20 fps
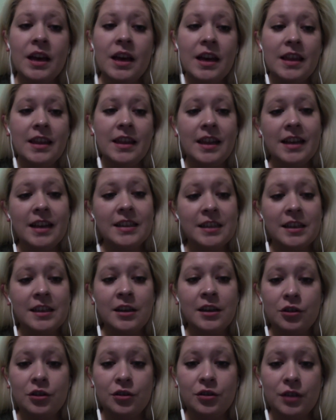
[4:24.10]
The next
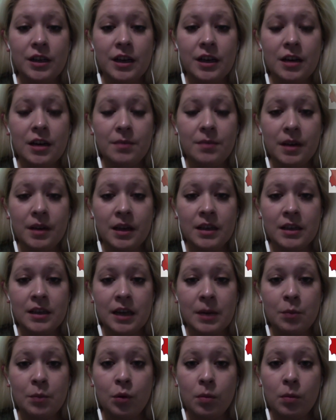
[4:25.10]
country up is
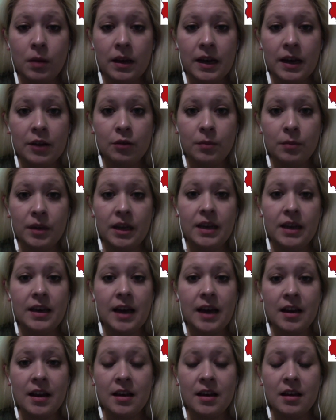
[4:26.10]
República
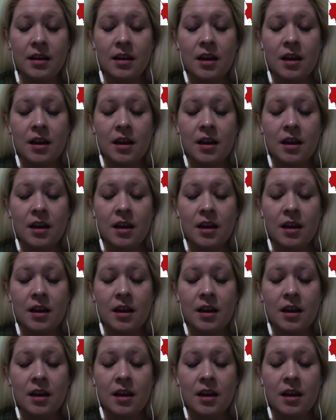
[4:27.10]
Dominicana.